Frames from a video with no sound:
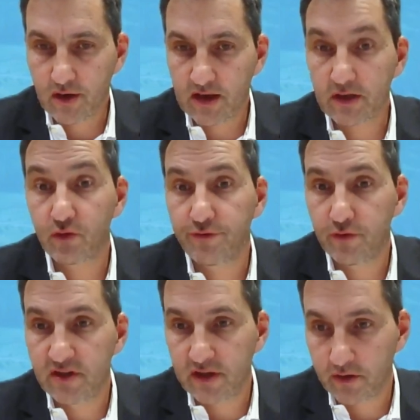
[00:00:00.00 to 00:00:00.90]
get to
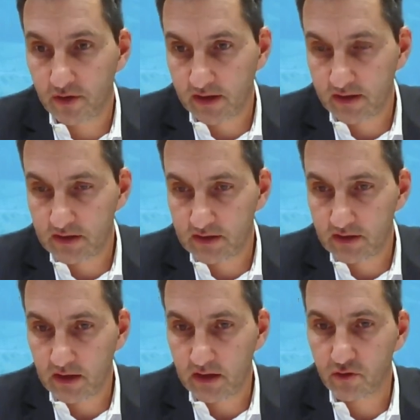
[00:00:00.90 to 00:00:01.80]
full circularity
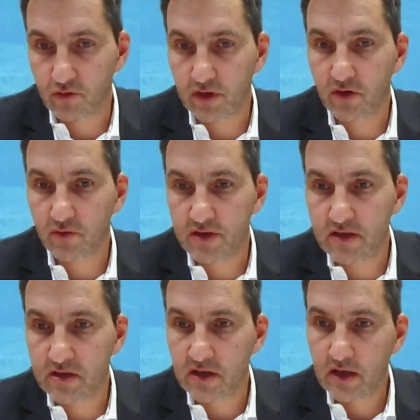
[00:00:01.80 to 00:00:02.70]
and to
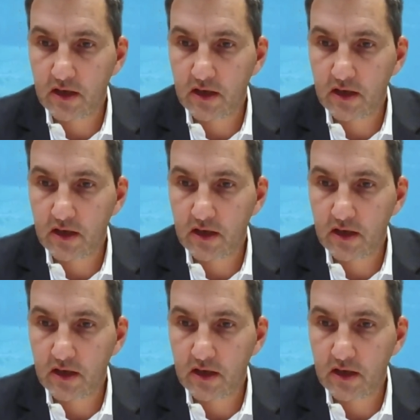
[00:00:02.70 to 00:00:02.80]
increase